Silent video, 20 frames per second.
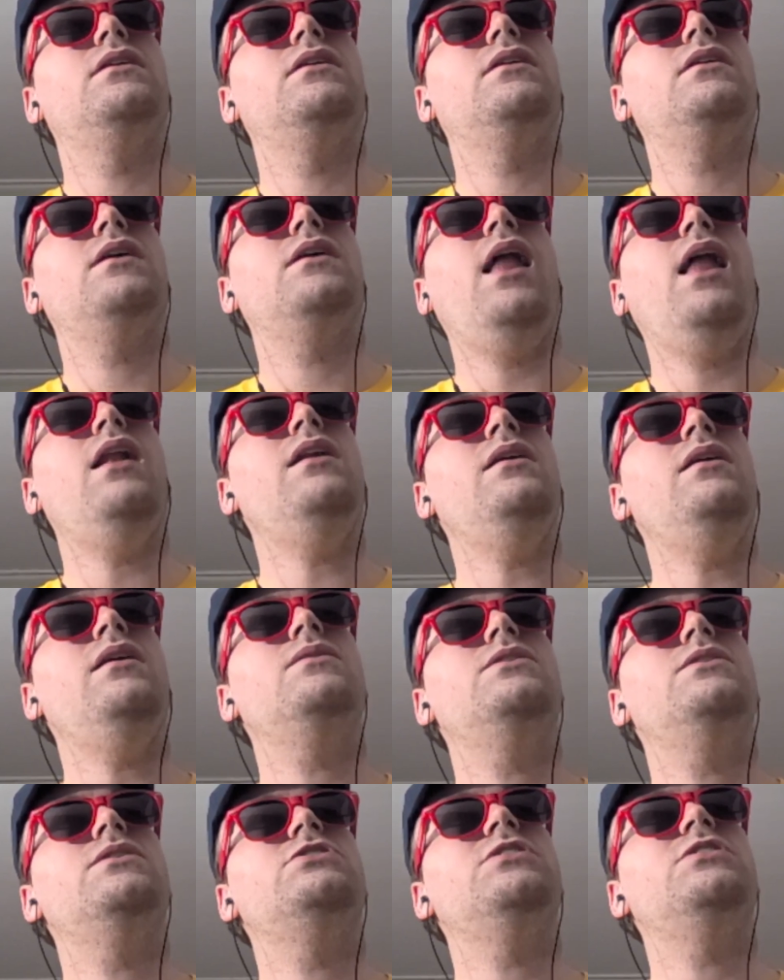I don't know,
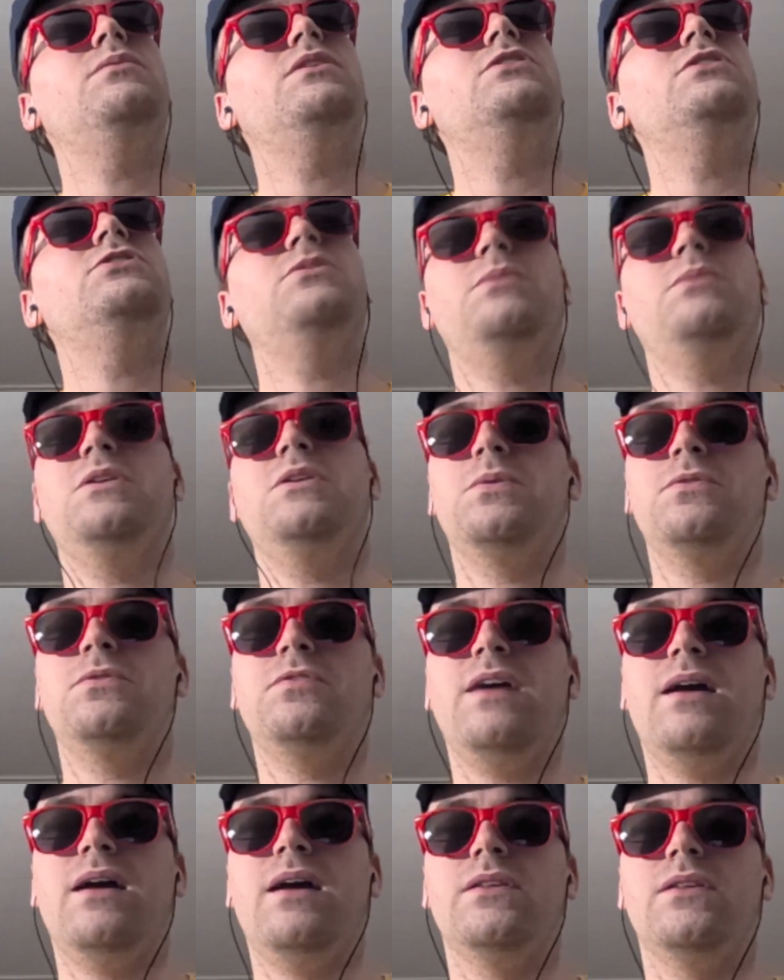there's something
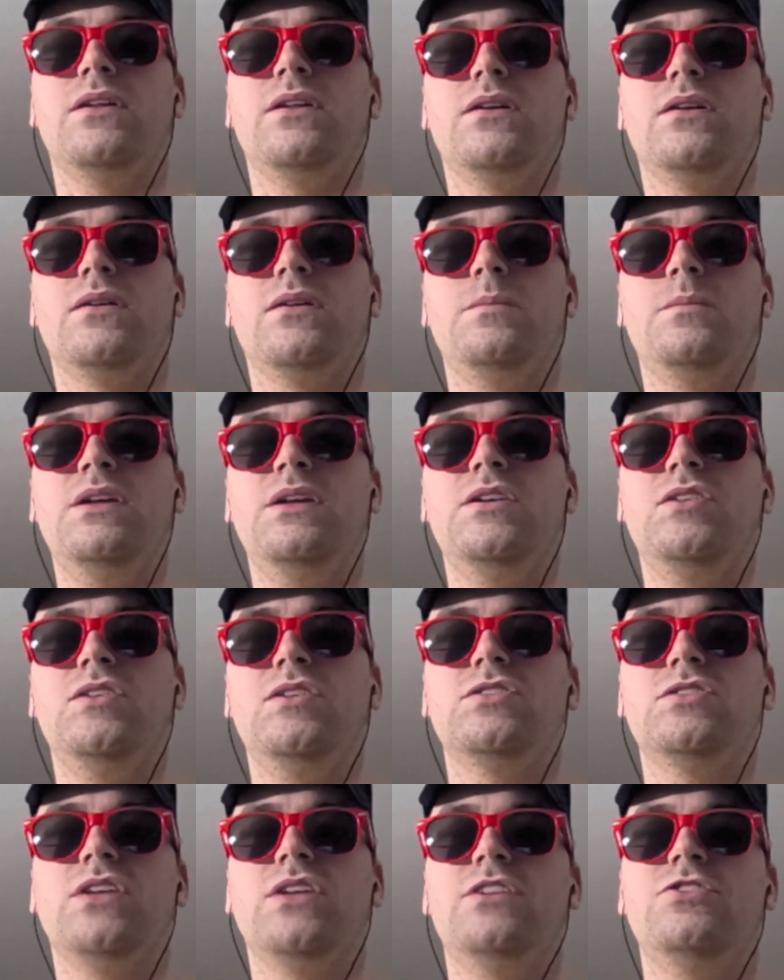profound there, because
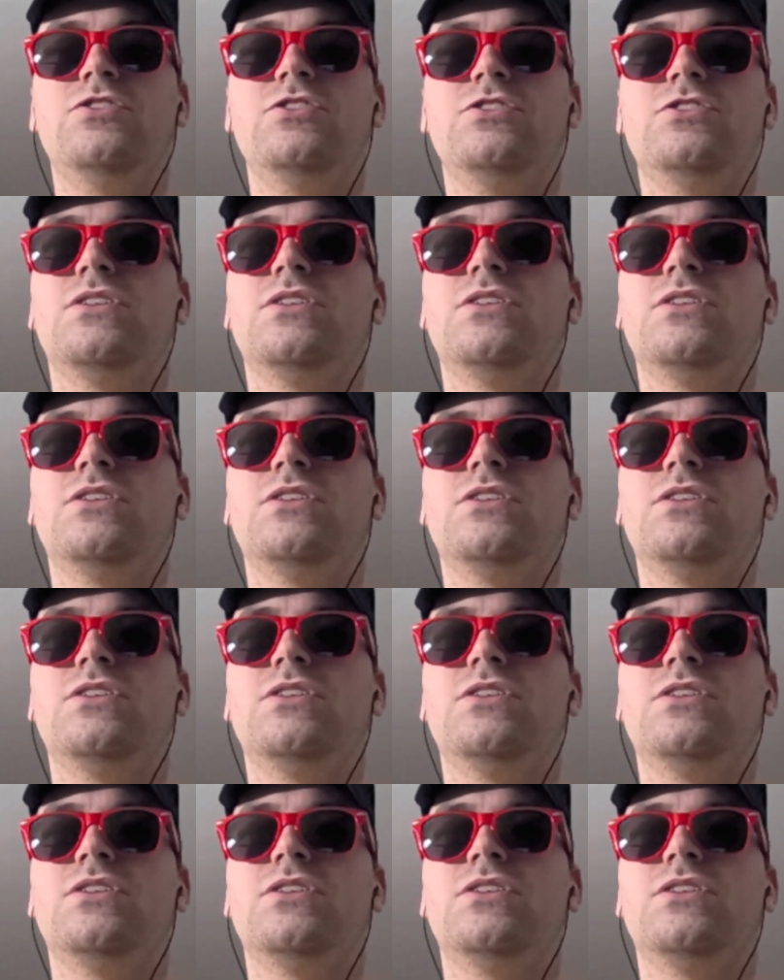it's